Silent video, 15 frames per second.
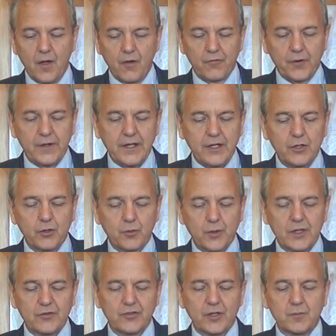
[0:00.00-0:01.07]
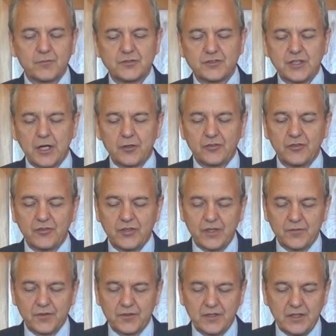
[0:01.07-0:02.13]
For he who greets him shares his
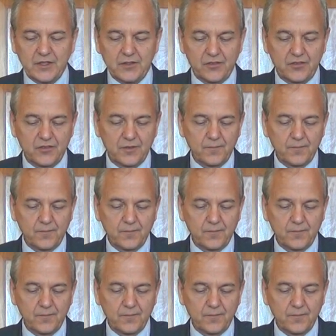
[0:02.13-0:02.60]
evil deeds.